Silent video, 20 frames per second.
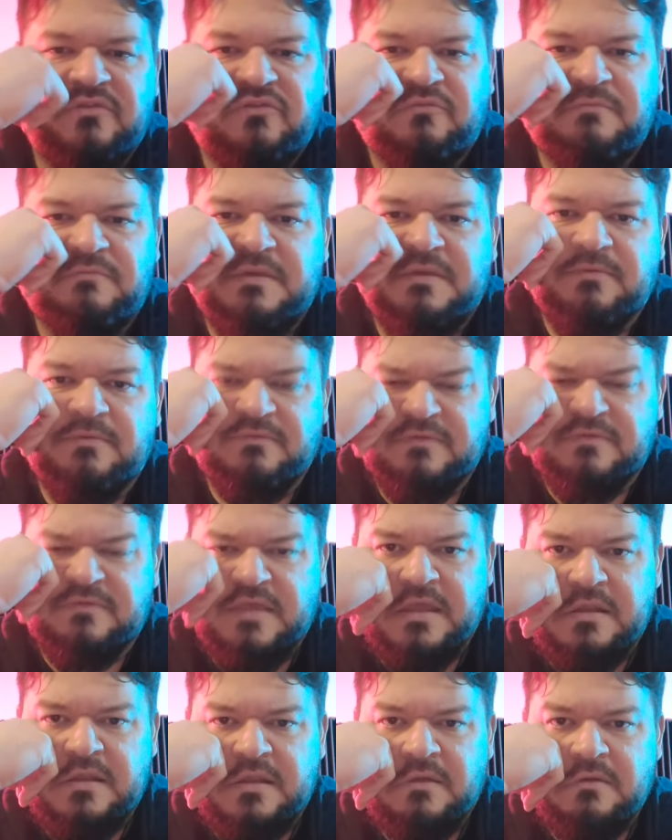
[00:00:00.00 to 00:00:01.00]
from people
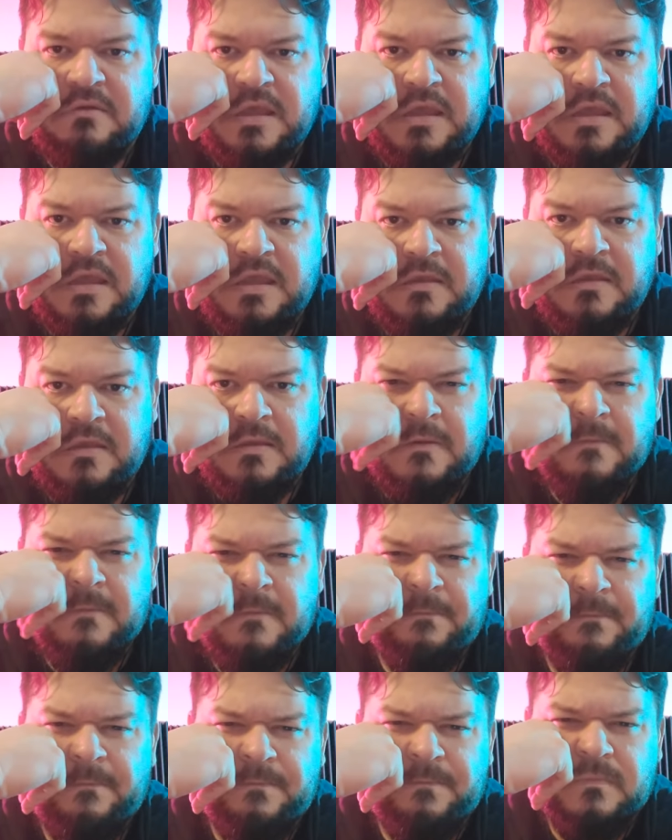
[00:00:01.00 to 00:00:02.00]
saying, okay,
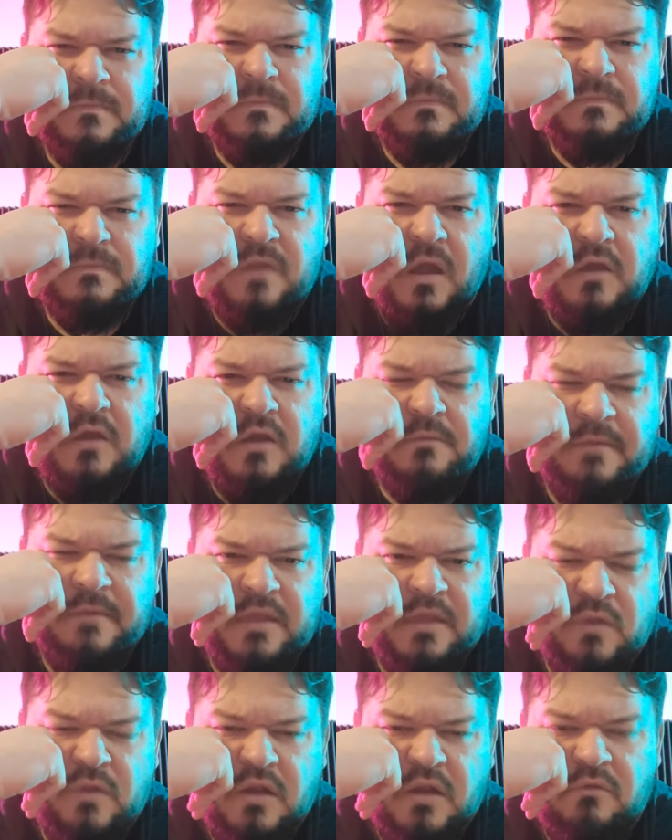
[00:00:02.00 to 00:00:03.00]

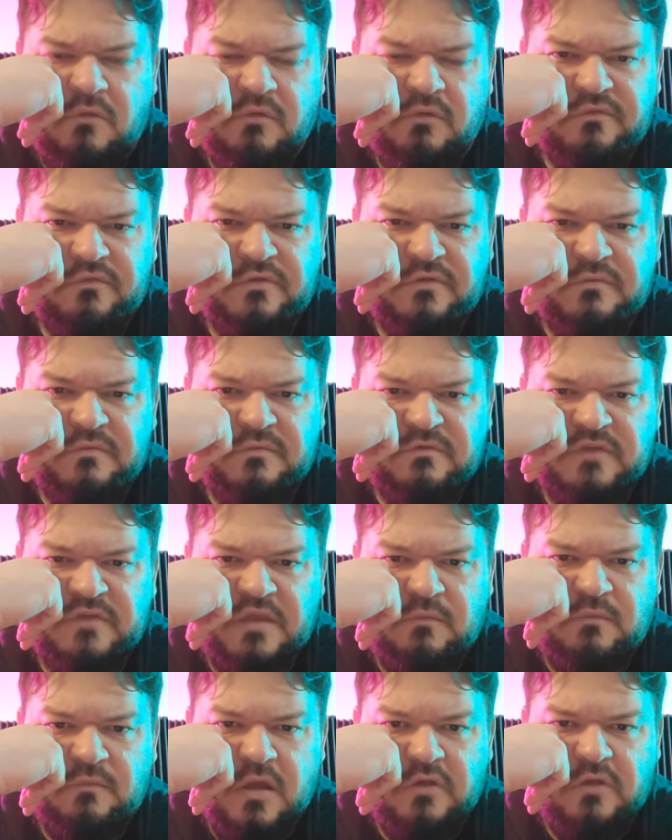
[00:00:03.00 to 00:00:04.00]
Dogman, werewolves, and
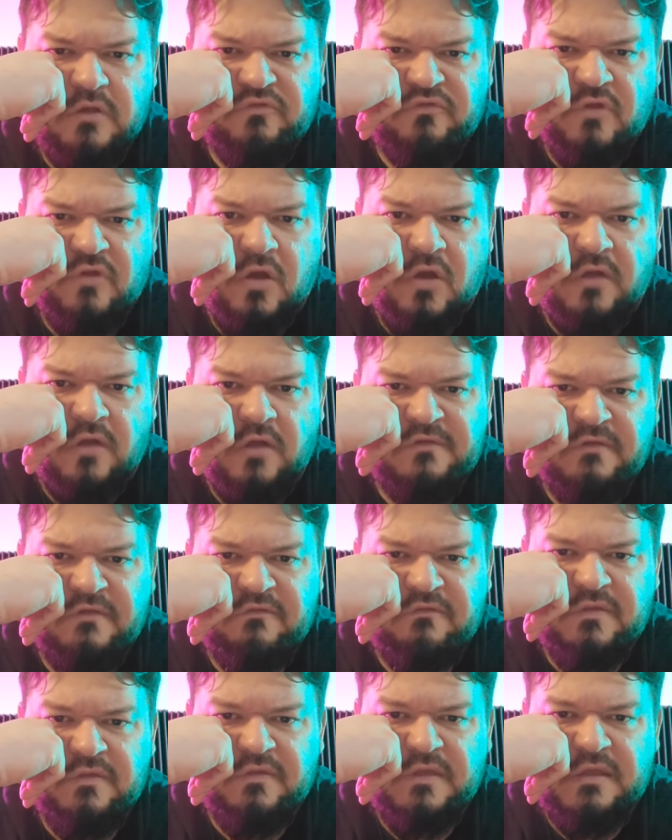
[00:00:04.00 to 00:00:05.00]
skinwalkers are all
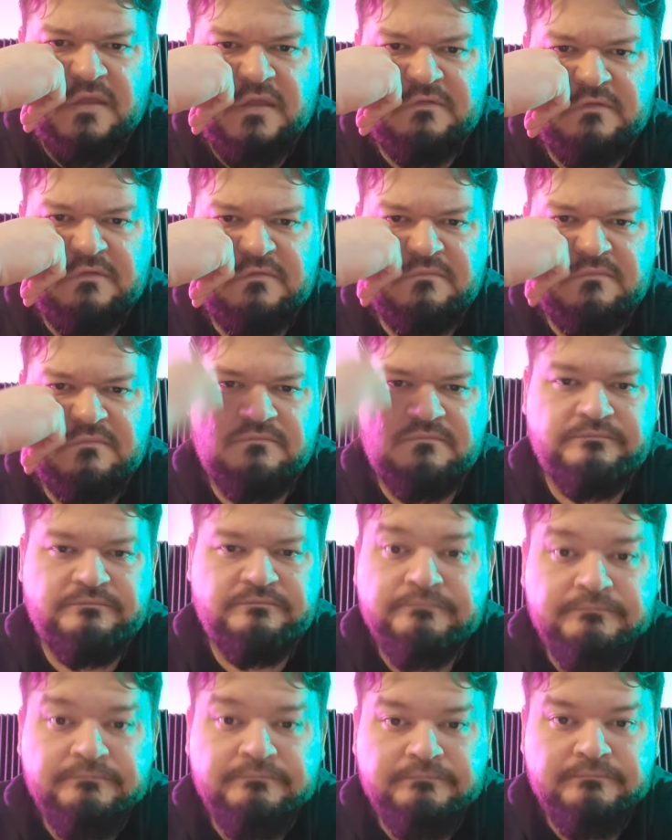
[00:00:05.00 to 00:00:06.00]
different things.
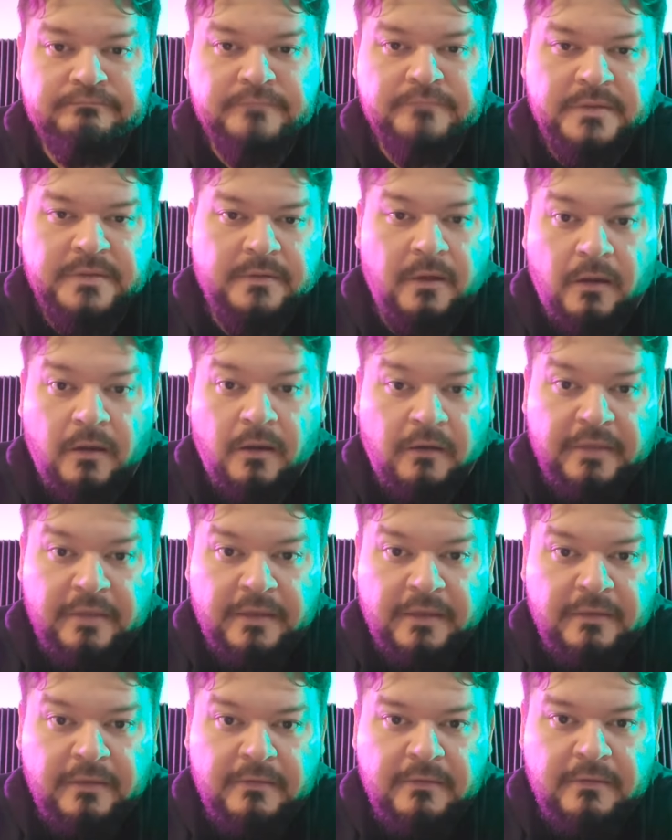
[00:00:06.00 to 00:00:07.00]
Are
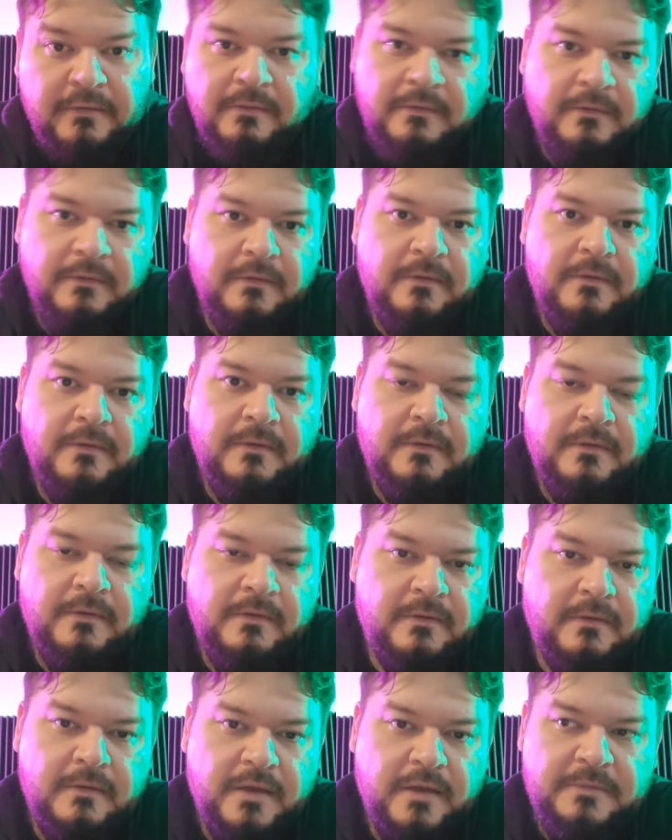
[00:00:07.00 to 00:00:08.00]
they?
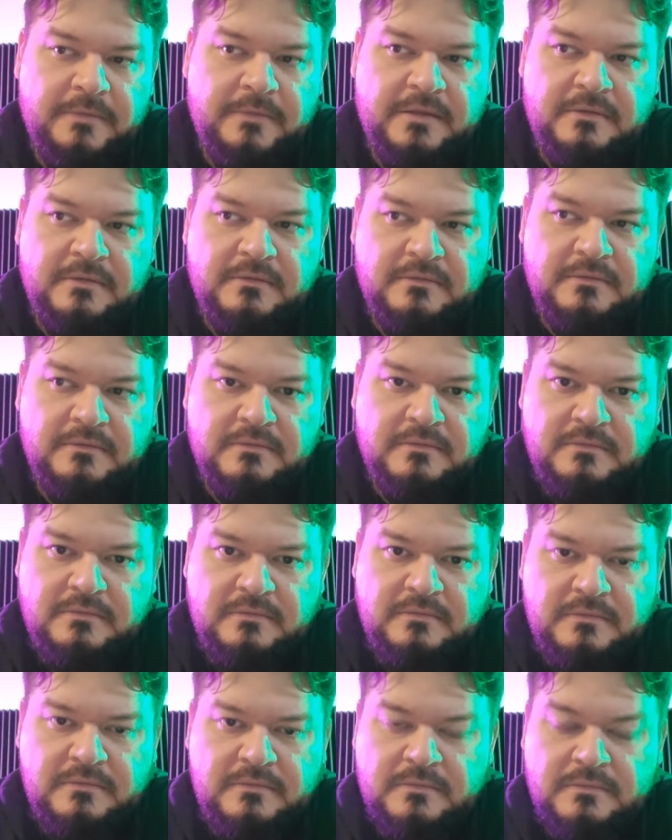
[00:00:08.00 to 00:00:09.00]
I
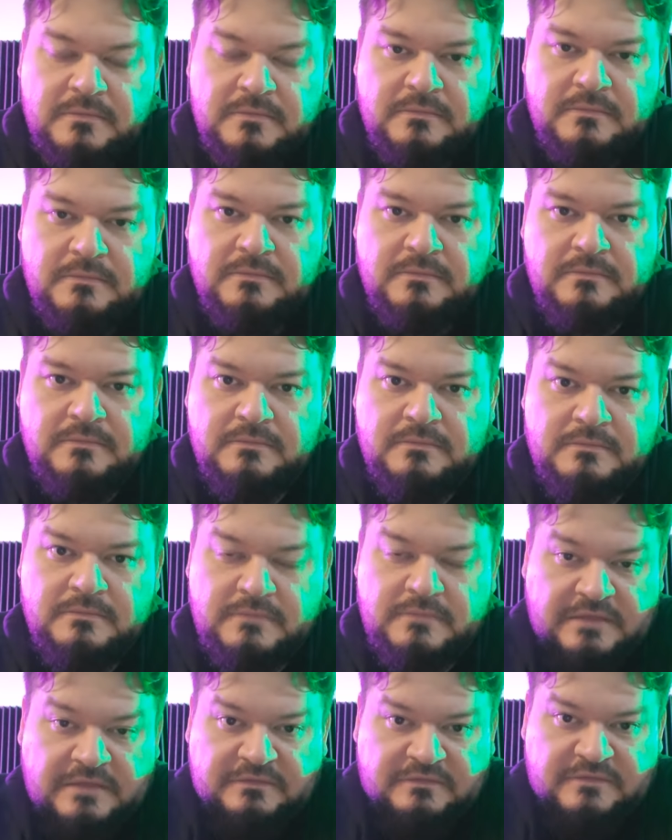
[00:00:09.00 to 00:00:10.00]
mean,
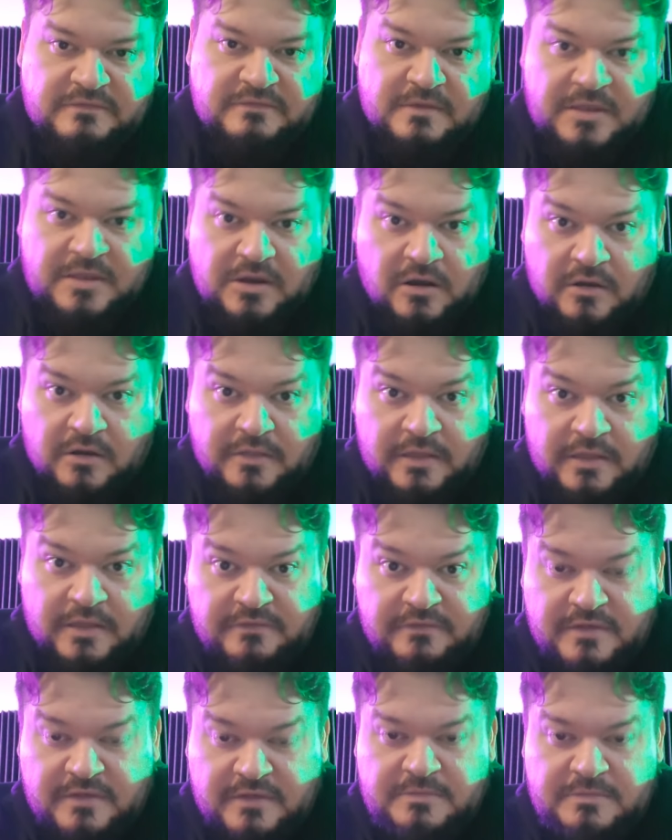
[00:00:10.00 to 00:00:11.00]
are they
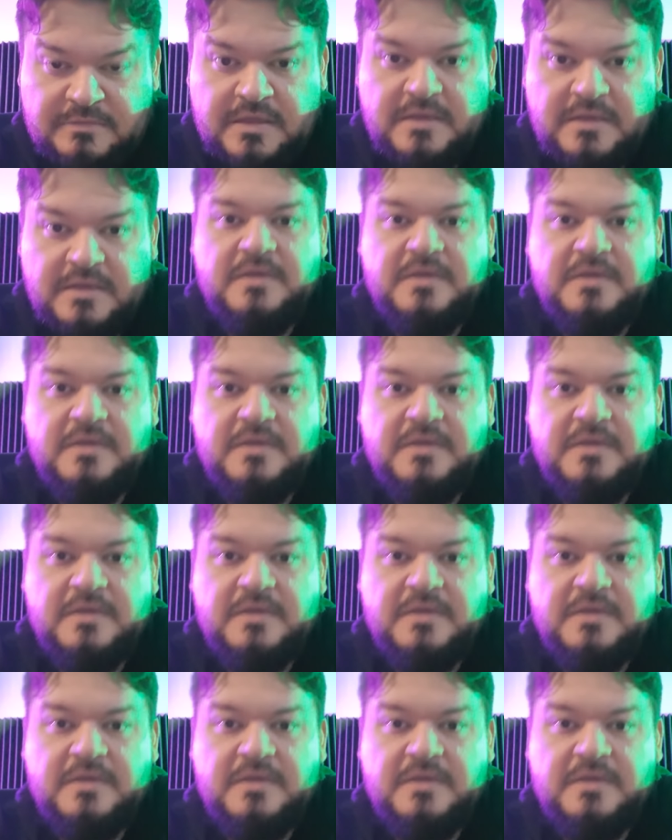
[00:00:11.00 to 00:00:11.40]
the same thing?